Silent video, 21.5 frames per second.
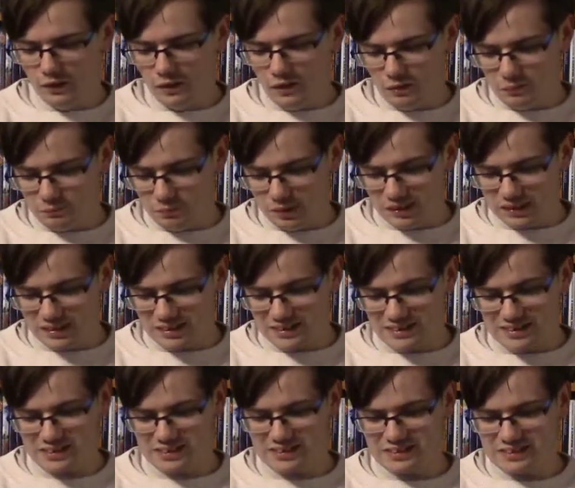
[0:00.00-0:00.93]
But
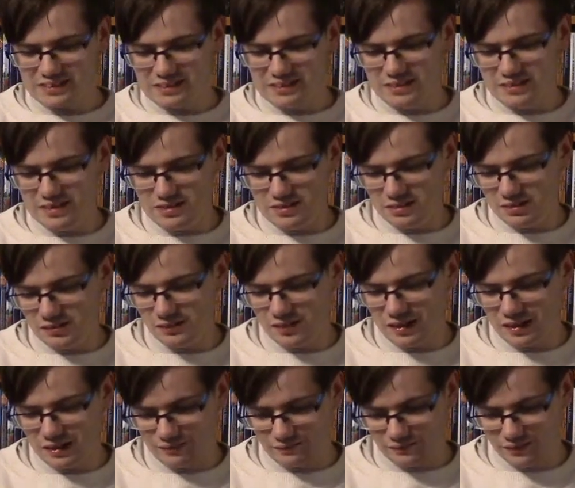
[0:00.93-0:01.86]
let's continue
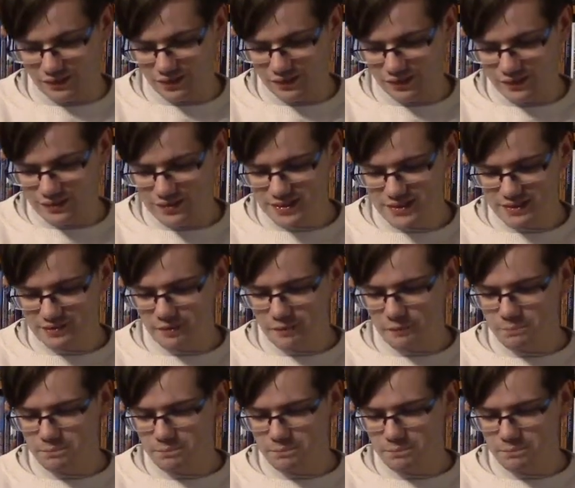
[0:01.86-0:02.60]
onwards.